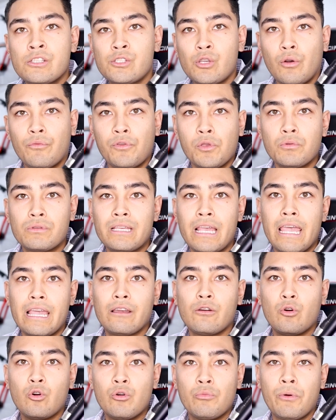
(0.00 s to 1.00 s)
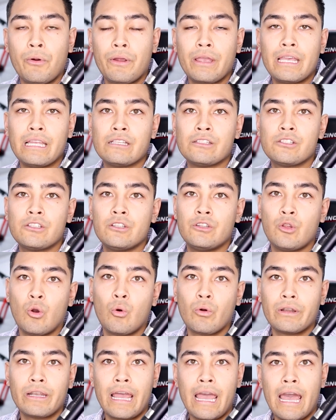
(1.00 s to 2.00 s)
So if you take Uber Eats,
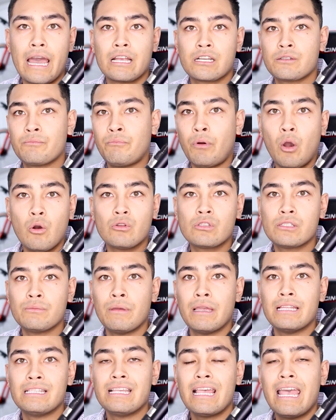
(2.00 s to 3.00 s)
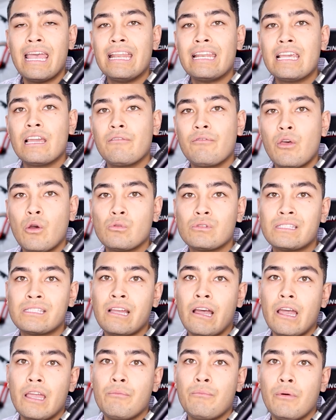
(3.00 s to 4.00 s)
DoorDash, Postmates, any of those
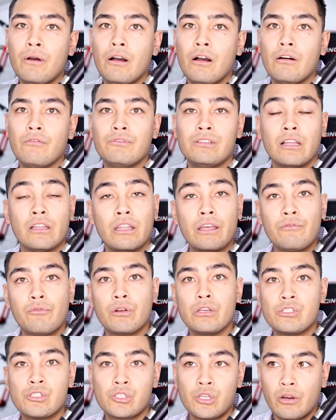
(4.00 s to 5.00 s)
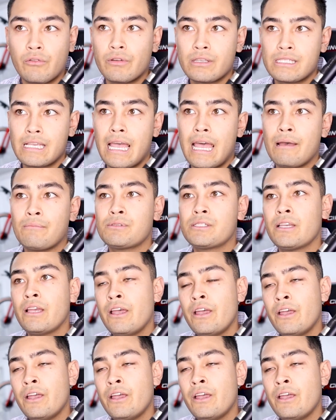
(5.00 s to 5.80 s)
type of delivery service apps,